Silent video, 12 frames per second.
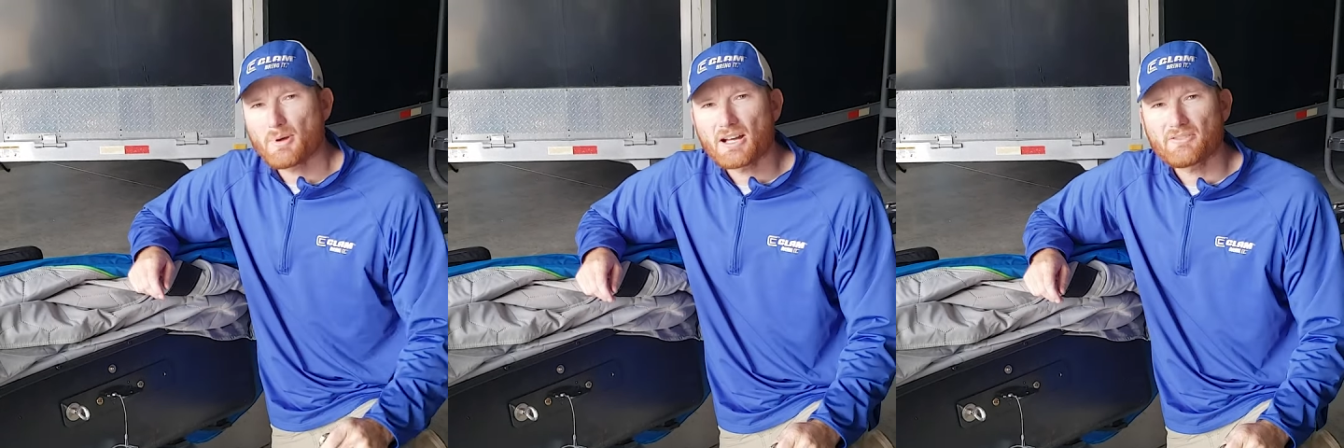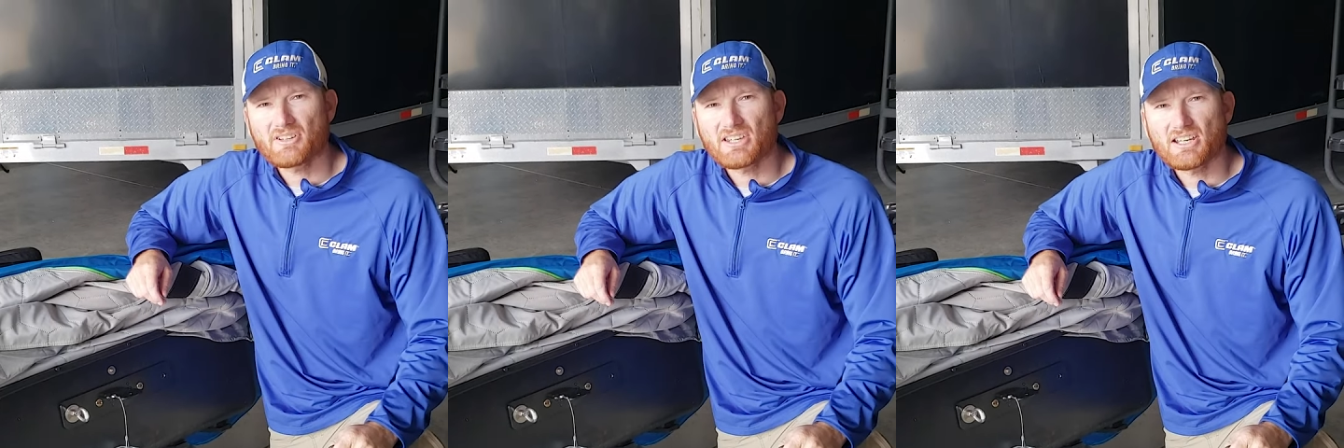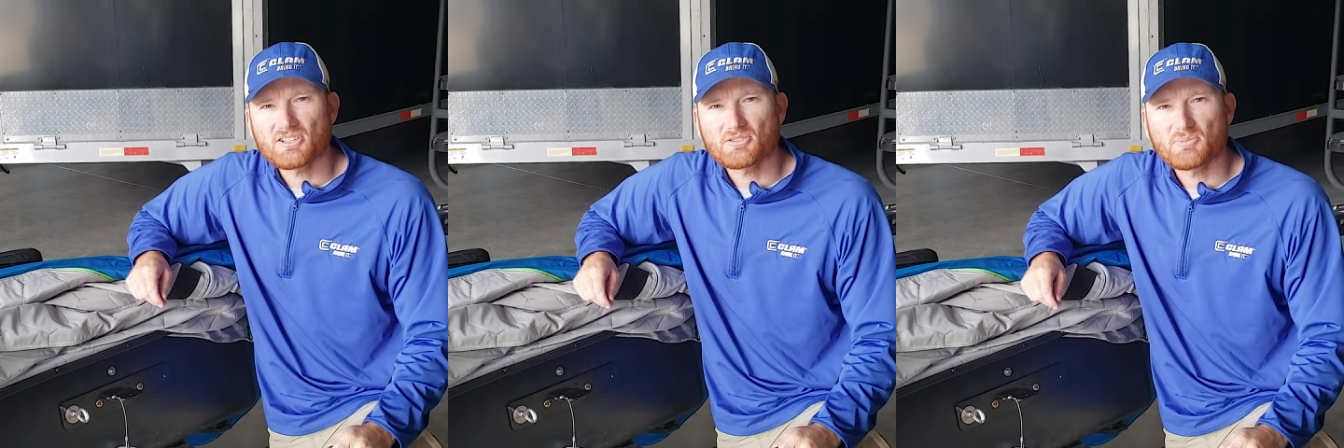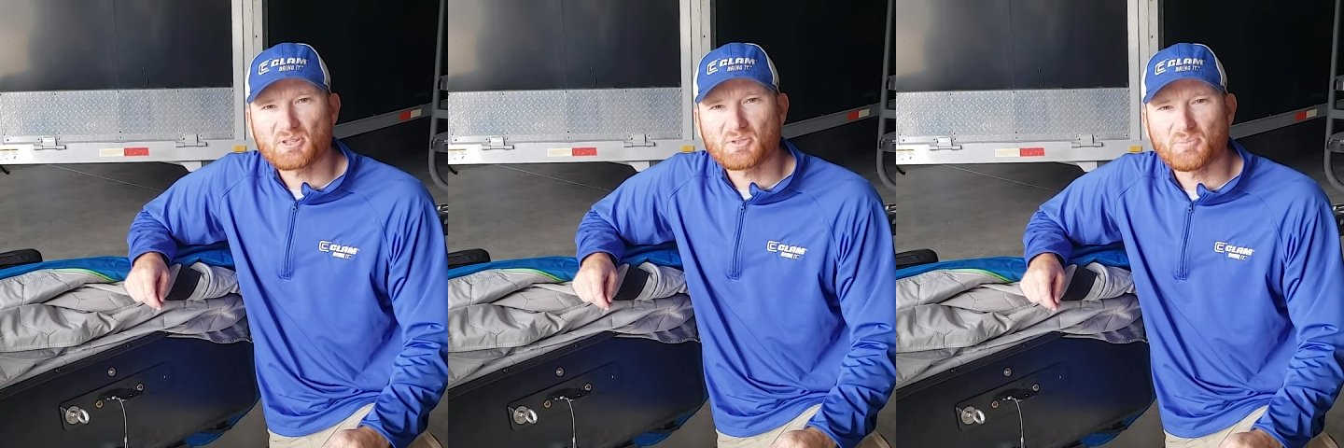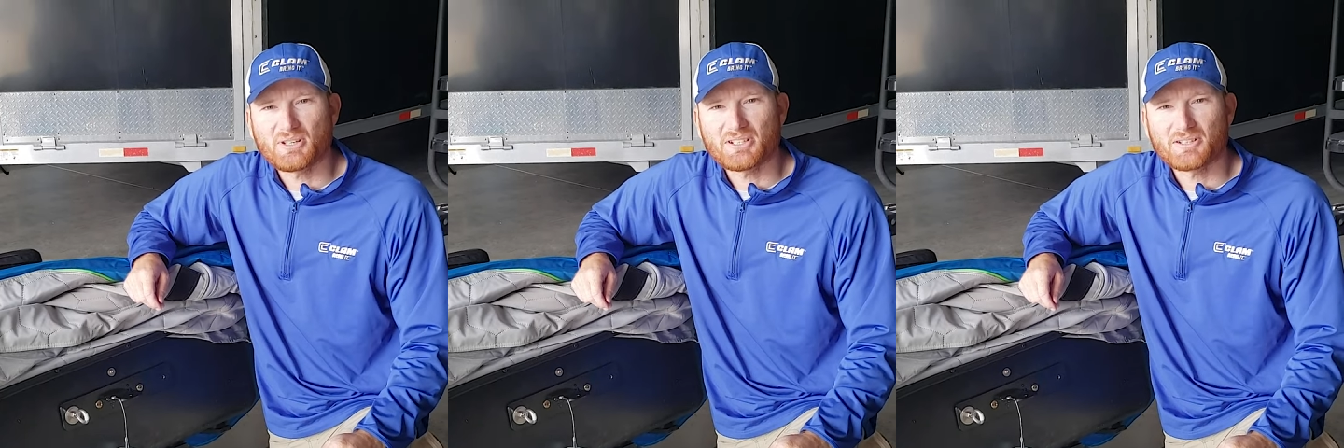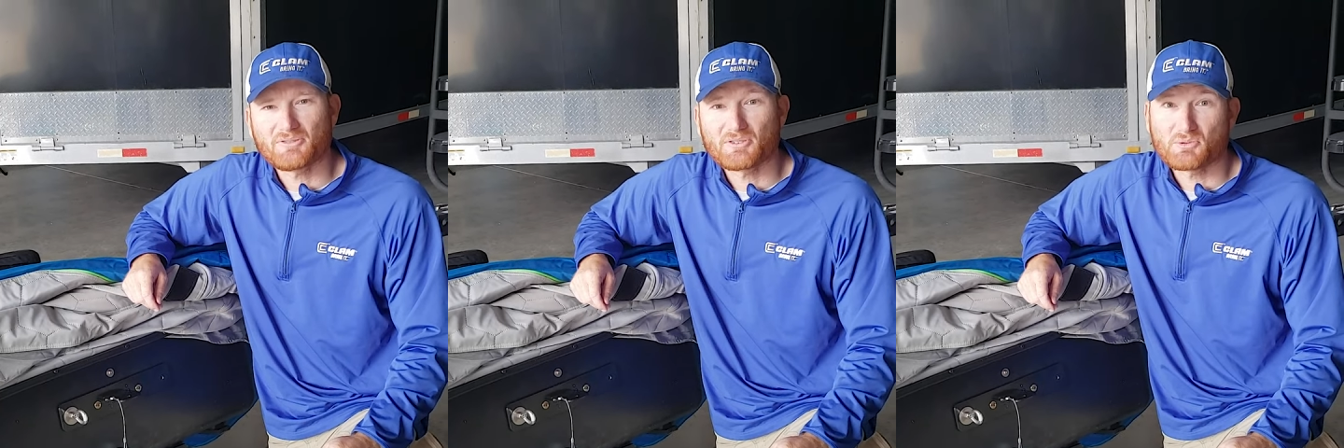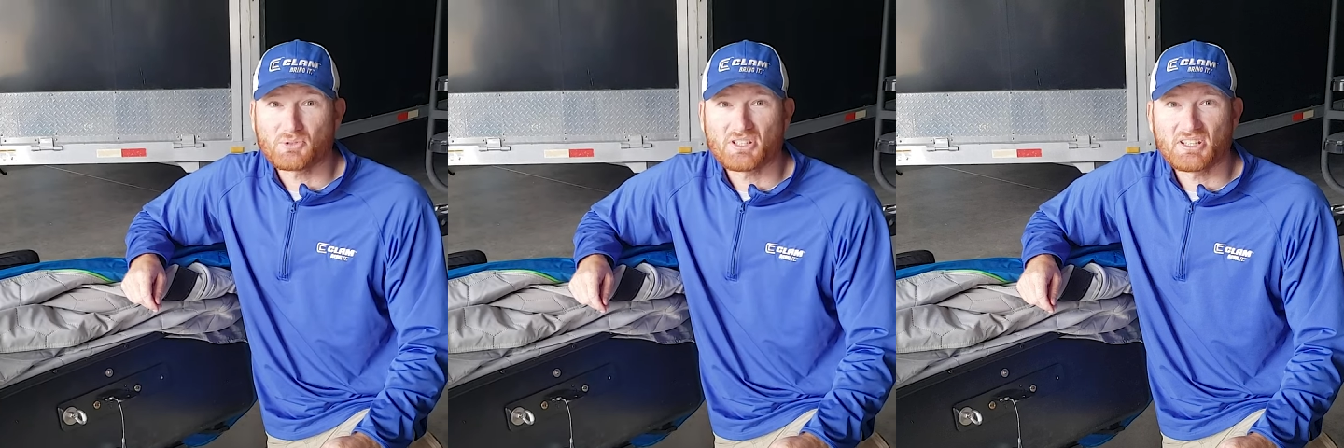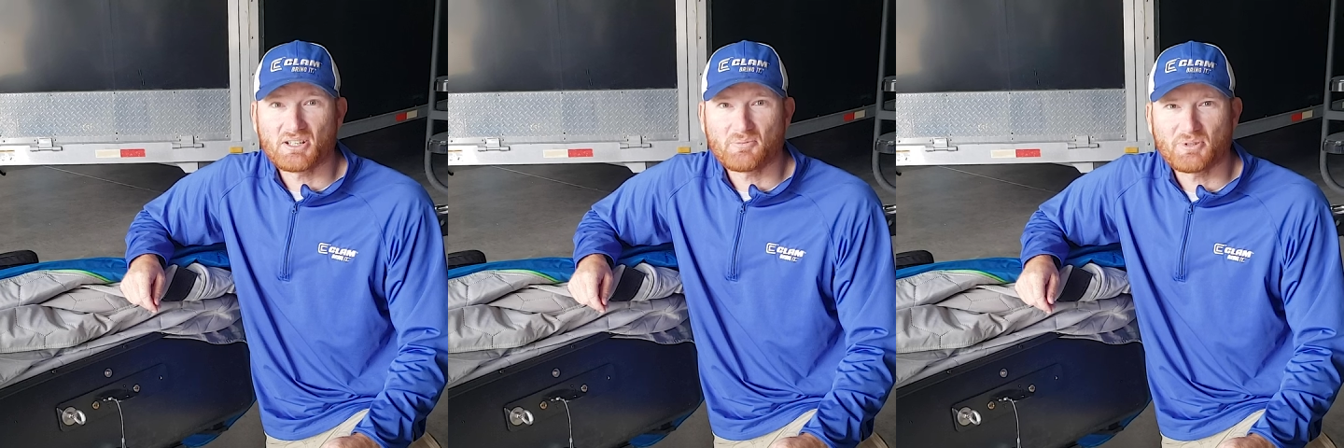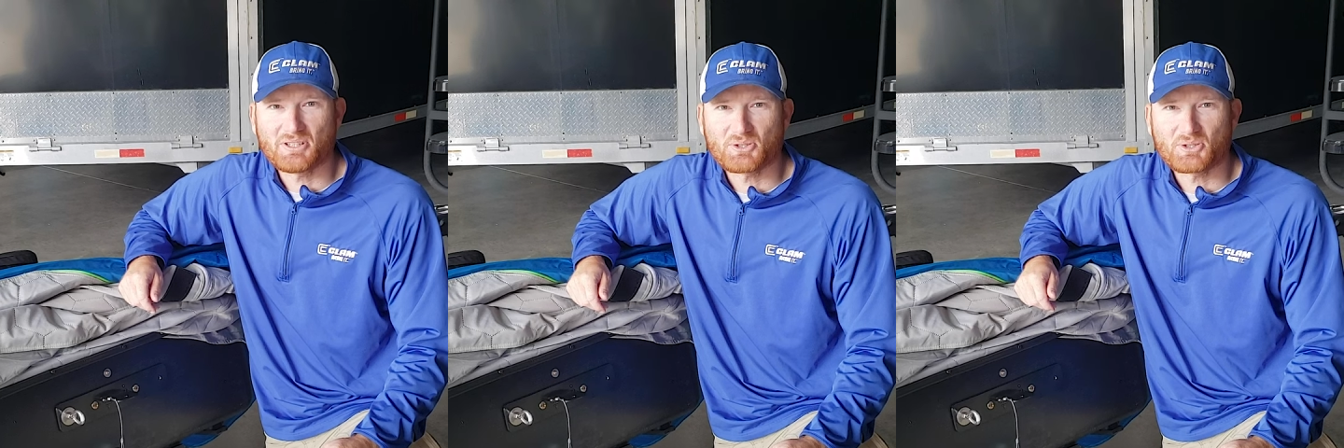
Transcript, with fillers: modification makes a big difference when you get